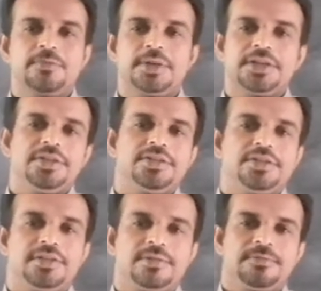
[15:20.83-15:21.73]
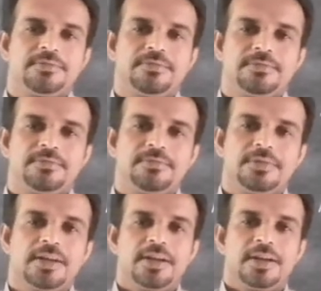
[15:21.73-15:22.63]
the British,
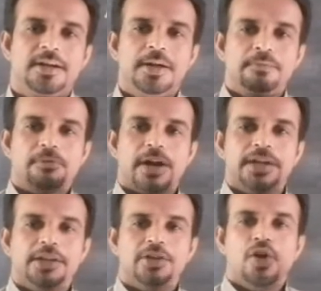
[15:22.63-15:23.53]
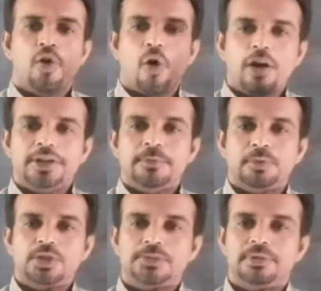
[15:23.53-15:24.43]
providing all the
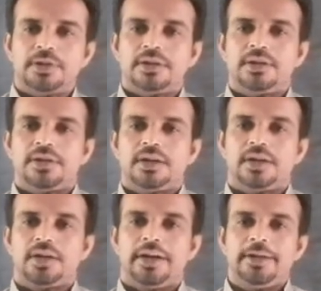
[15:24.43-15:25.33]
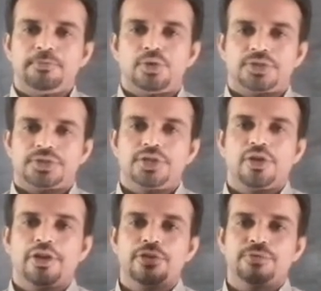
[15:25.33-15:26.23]
possible inputs
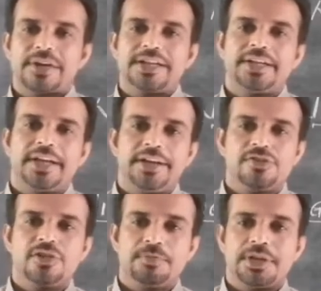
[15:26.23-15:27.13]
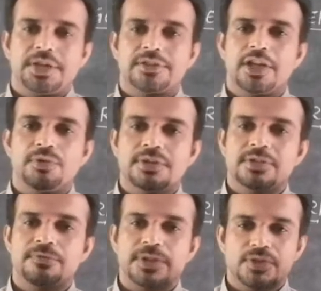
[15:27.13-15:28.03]
in order to fight against the British. That was
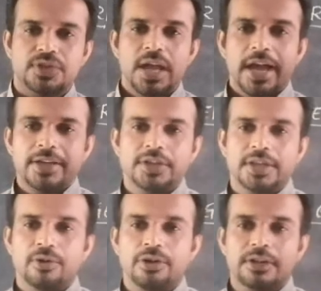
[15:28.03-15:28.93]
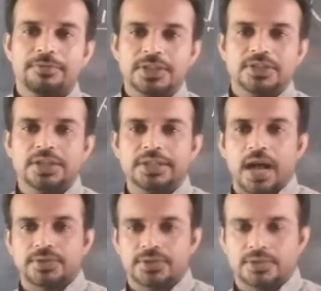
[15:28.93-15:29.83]
the first agenda or the first
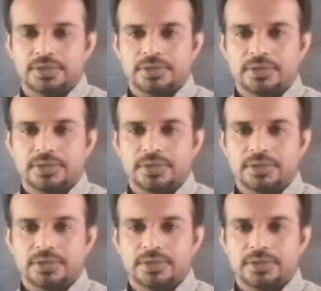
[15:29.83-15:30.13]
task